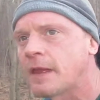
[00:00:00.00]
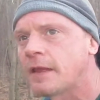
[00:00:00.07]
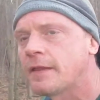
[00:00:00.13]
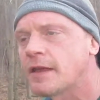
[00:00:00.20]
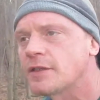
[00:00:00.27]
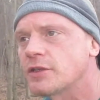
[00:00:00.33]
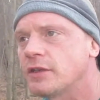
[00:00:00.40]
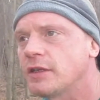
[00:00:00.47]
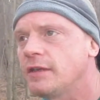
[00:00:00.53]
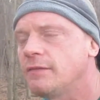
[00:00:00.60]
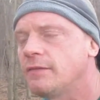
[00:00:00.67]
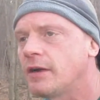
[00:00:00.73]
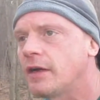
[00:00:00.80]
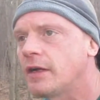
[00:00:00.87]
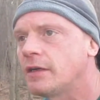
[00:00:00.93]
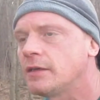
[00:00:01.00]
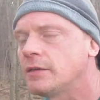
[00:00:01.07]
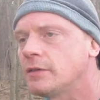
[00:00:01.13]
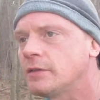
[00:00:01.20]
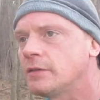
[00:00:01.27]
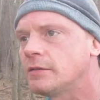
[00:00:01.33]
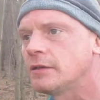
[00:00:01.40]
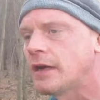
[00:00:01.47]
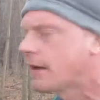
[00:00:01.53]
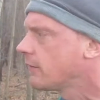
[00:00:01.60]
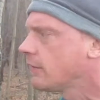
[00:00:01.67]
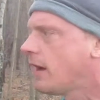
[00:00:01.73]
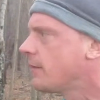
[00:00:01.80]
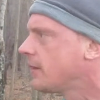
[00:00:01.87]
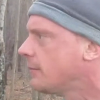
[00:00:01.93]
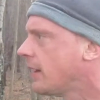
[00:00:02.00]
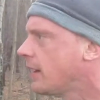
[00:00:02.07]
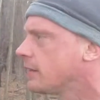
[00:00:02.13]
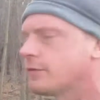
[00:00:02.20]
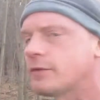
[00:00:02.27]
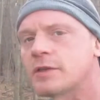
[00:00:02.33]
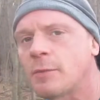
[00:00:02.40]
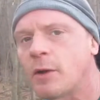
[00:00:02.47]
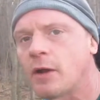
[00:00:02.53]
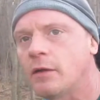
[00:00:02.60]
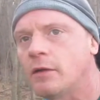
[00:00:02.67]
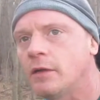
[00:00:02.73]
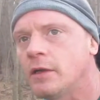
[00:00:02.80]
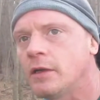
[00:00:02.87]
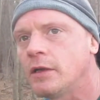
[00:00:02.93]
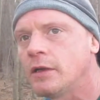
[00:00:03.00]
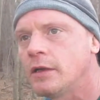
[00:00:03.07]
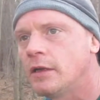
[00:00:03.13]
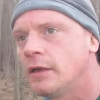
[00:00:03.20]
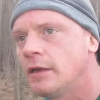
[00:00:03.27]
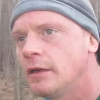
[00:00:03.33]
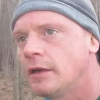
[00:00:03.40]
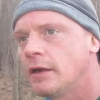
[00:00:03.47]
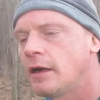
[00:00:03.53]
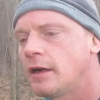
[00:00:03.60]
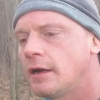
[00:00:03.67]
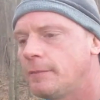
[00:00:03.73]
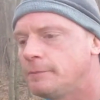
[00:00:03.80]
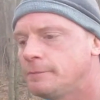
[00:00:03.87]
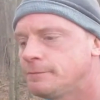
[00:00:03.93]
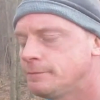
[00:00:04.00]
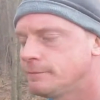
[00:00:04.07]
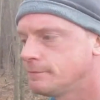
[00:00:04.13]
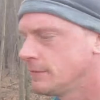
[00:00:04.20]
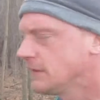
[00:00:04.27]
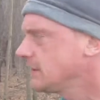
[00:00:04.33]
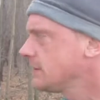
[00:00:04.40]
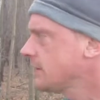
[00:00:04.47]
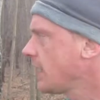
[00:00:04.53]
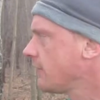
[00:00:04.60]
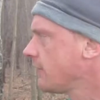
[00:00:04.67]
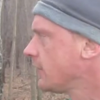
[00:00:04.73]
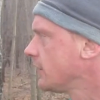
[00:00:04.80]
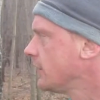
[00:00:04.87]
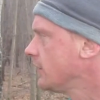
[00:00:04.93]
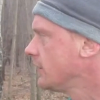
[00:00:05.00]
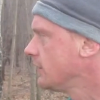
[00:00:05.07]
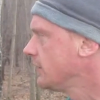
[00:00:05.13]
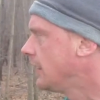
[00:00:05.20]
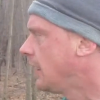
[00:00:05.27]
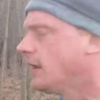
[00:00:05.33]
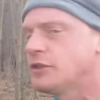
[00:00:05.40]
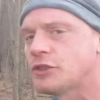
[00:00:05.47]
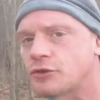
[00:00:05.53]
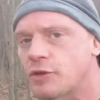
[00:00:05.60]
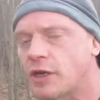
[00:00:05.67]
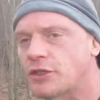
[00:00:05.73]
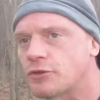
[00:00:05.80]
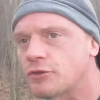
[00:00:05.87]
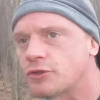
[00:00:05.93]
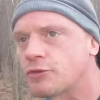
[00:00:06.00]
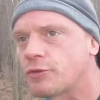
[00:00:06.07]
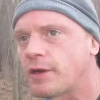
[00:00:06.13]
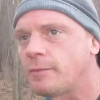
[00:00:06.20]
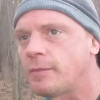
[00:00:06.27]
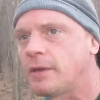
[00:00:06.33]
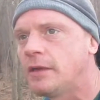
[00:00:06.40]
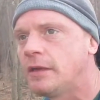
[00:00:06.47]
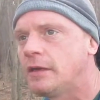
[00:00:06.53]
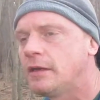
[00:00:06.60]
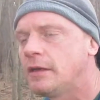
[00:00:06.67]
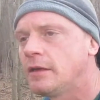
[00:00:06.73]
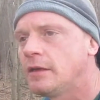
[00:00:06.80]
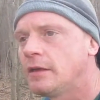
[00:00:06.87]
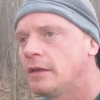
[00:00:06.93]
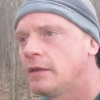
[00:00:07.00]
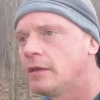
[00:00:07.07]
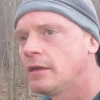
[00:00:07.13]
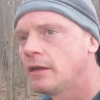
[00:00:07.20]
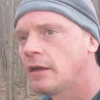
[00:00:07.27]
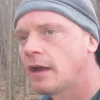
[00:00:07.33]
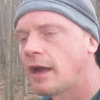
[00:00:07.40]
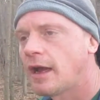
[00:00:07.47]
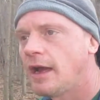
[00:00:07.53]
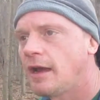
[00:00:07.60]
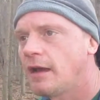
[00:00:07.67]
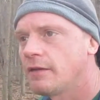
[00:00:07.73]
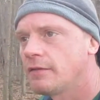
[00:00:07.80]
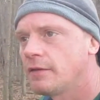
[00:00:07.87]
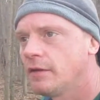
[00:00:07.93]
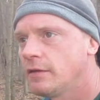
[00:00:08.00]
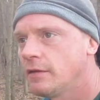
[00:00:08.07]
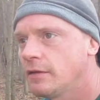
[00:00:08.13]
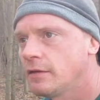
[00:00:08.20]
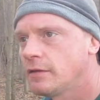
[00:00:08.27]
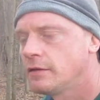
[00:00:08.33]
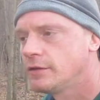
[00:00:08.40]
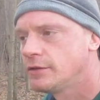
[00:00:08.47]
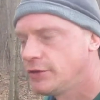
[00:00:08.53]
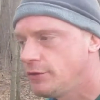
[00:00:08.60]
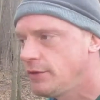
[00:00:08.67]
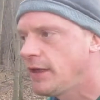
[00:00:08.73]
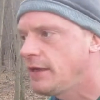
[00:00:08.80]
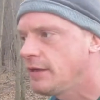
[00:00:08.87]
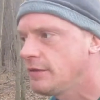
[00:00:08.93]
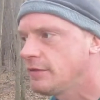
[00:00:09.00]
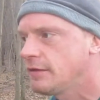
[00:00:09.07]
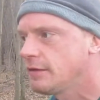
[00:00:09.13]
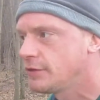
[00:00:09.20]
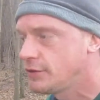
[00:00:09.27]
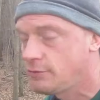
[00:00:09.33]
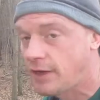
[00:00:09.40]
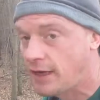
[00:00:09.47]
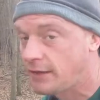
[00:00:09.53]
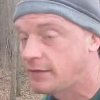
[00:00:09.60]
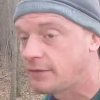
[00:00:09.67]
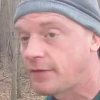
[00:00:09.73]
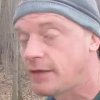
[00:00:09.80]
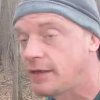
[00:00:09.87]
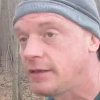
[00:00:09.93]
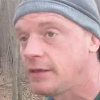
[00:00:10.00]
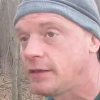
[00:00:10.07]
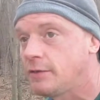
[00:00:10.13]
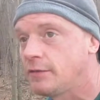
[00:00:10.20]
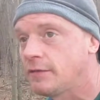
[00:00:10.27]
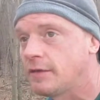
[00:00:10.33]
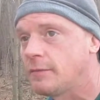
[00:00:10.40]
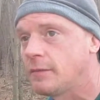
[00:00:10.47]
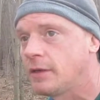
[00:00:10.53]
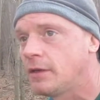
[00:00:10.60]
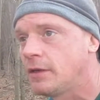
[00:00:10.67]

That should leave, I don't know how many miles for tomorrow. This is kind of a unstructured trip. I have 2 days, 2 nights if I need to use them.